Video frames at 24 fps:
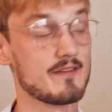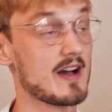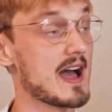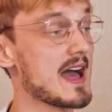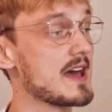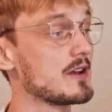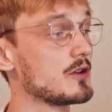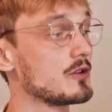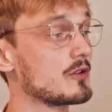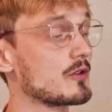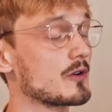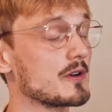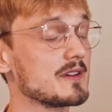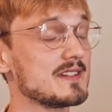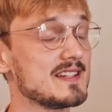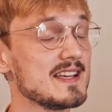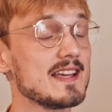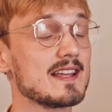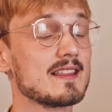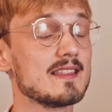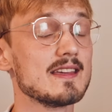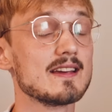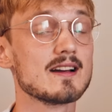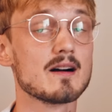I had to
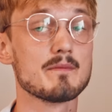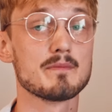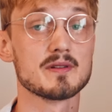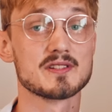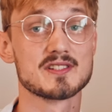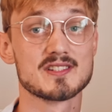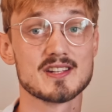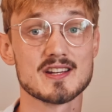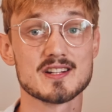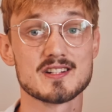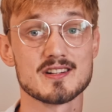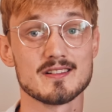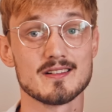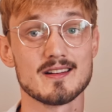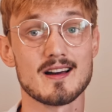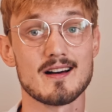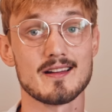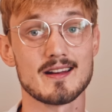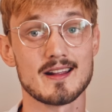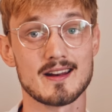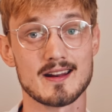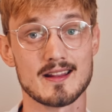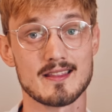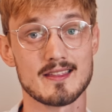critique the composition
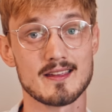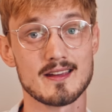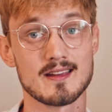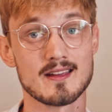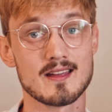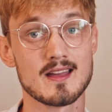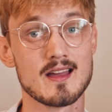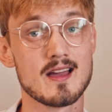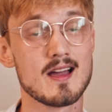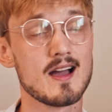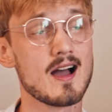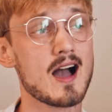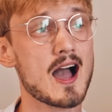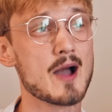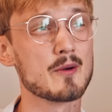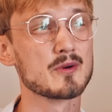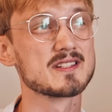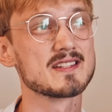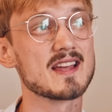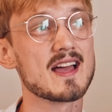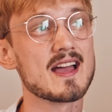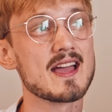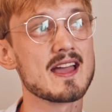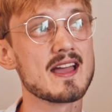on anything, I would
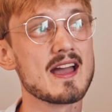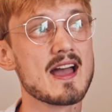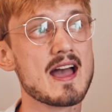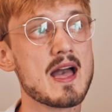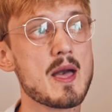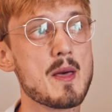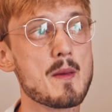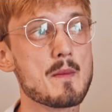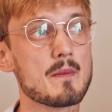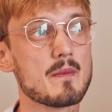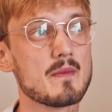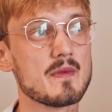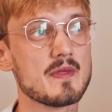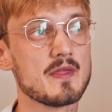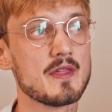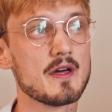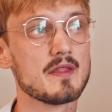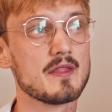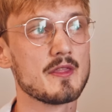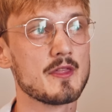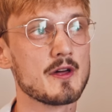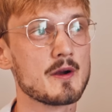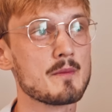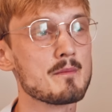say
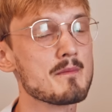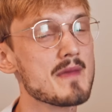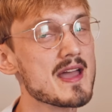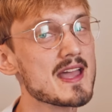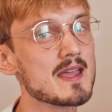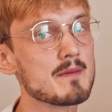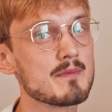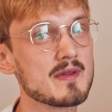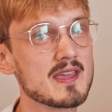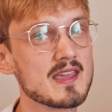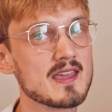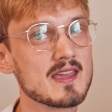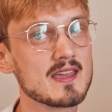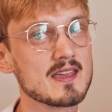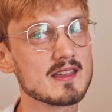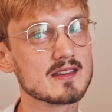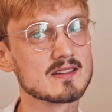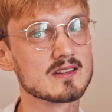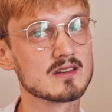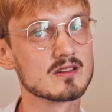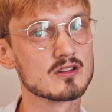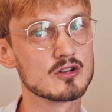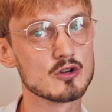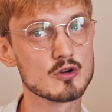that there may be
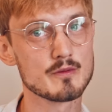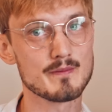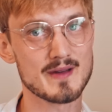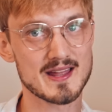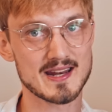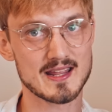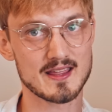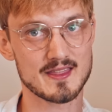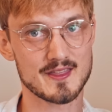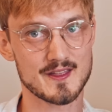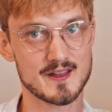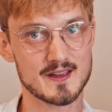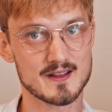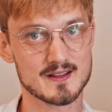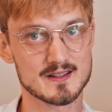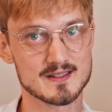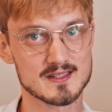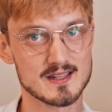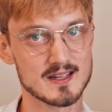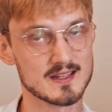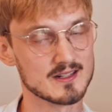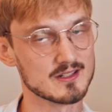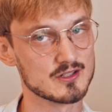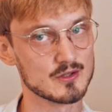too many things
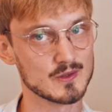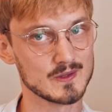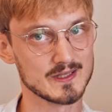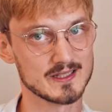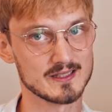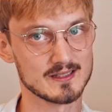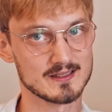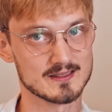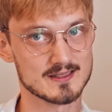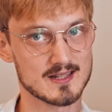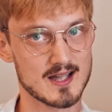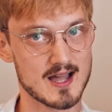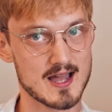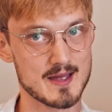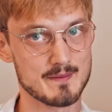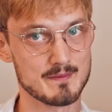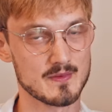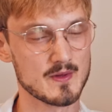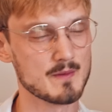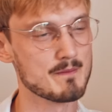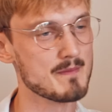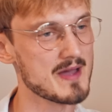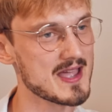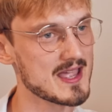in too little time.
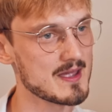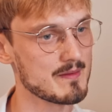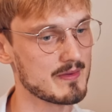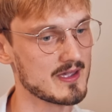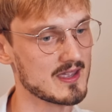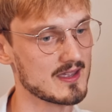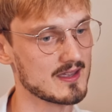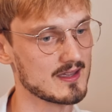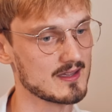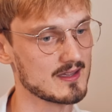Maybe.